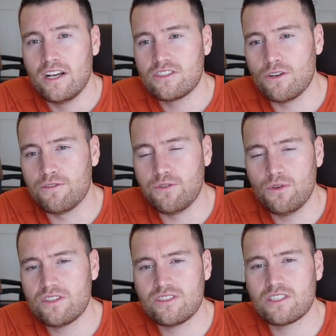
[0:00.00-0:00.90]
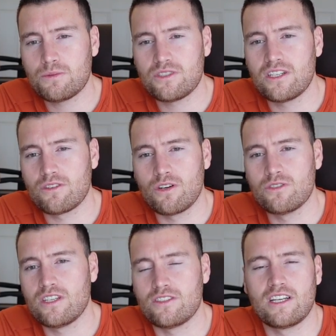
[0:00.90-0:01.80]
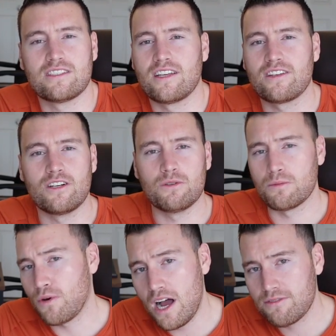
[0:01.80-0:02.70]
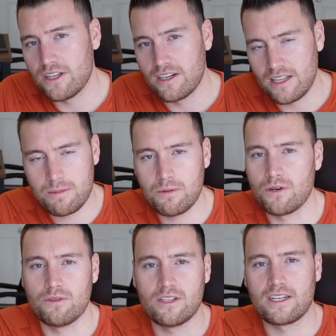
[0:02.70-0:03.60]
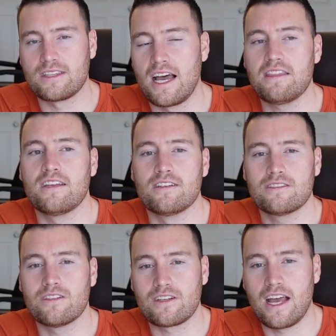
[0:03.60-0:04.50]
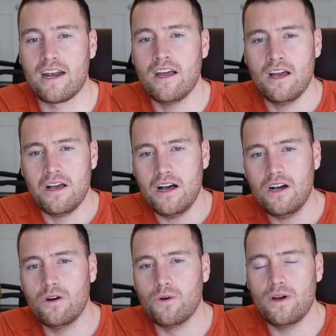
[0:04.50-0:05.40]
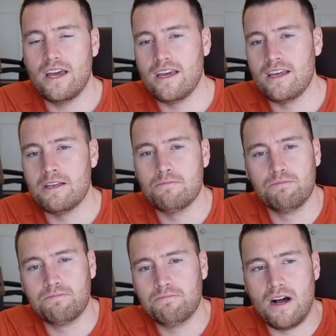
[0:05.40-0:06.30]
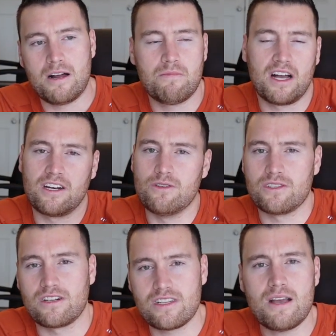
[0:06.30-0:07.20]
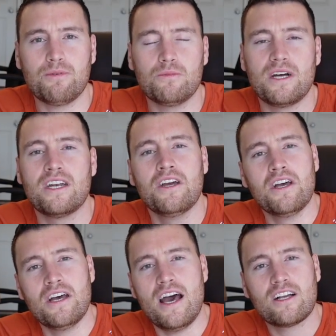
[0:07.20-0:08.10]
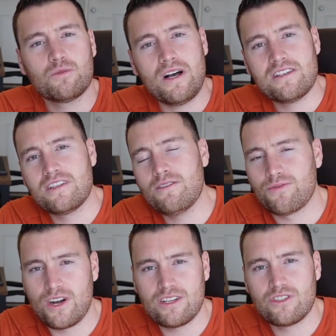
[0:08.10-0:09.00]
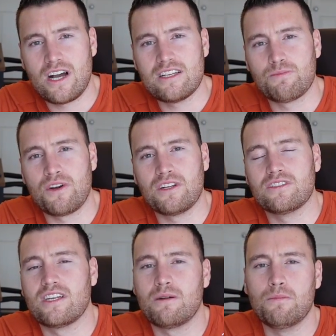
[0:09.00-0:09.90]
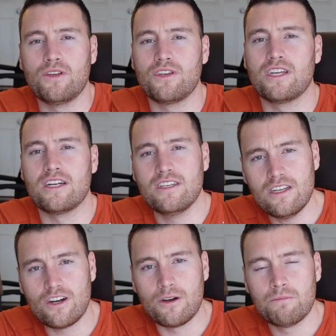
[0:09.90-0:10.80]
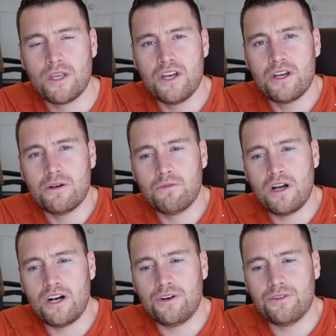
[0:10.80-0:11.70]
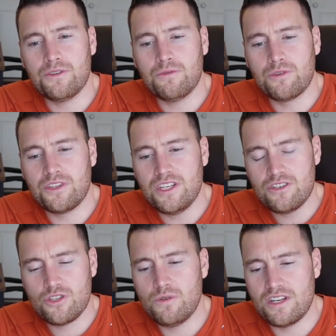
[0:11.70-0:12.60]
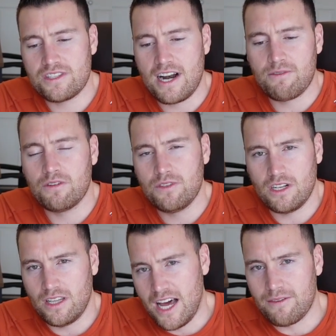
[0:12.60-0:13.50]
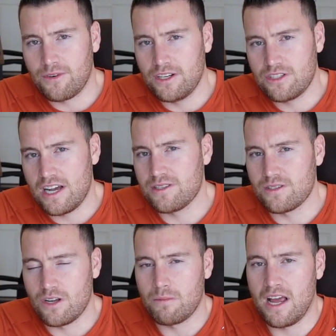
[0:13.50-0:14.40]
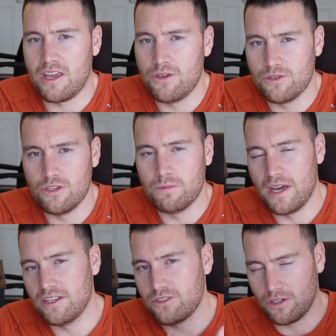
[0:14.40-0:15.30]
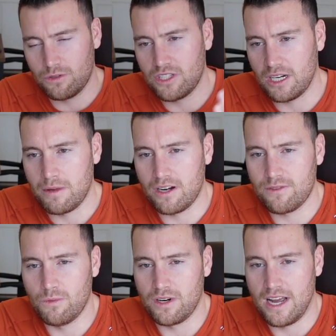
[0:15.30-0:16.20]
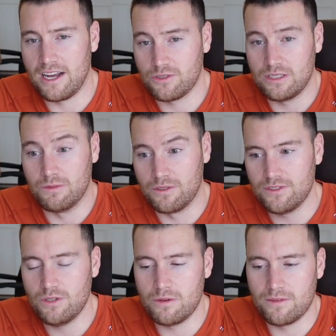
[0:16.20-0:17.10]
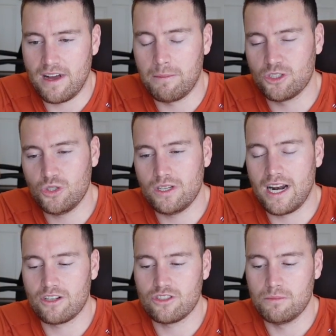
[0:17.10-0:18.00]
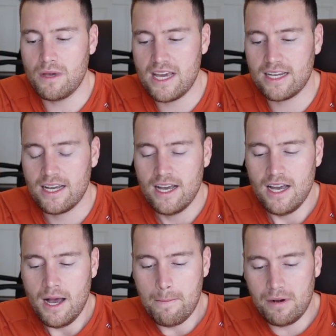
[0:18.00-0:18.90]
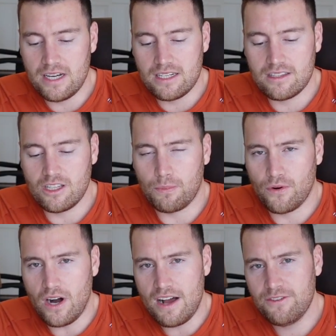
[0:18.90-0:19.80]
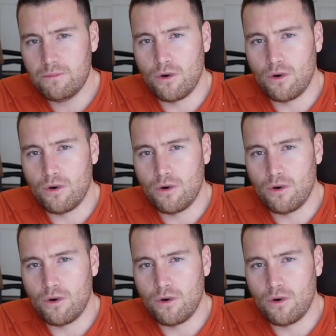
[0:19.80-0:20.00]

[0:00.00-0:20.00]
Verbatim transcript: so four to six percent of the gross sales has nothing to do with the profit, and a lot of people don't look at that. They just look at, oh, a I'm not going to use an example, but XYZ franchise brings in a million a year. Well, where the issue is, and I've reviewed a lot of franchises on my YouTube page, so go check them out if you want to actually review them of how much you could actually make. But the profit